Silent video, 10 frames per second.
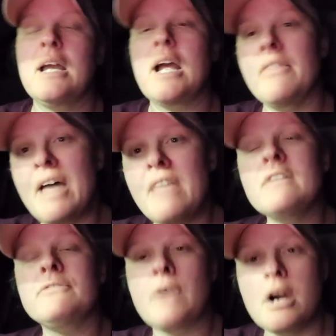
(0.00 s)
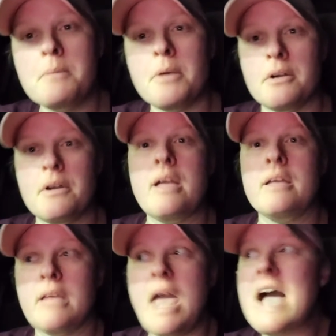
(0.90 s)
And then the farmer
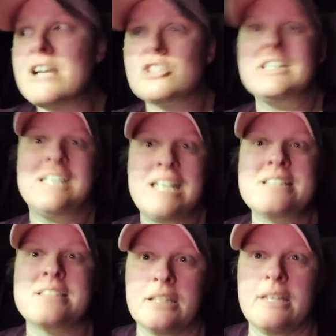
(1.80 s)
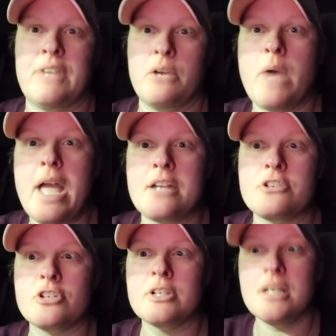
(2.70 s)
actually gets a living wage,